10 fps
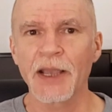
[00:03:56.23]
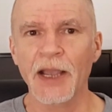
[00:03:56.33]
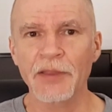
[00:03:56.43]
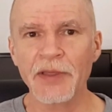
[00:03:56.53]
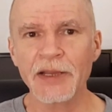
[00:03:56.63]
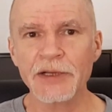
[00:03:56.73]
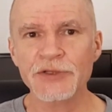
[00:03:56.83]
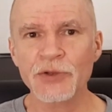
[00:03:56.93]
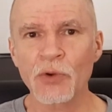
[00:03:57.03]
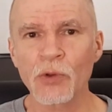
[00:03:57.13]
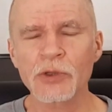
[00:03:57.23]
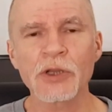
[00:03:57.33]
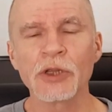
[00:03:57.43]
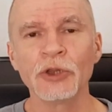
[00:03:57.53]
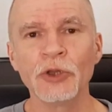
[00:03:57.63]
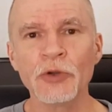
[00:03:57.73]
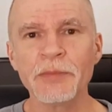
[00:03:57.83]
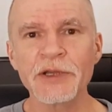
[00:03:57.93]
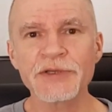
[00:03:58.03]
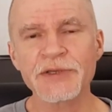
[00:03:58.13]
And that is called
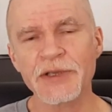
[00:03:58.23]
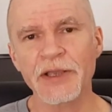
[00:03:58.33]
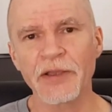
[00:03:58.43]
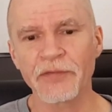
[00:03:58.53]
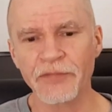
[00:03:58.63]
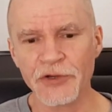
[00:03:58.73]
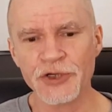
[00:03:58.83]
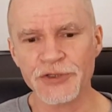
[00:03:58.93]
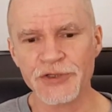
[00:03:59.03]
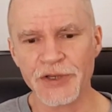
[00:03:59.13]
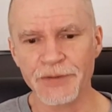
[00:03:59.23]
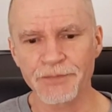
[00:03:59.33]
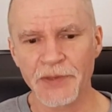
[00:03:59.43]
luminous efficiency.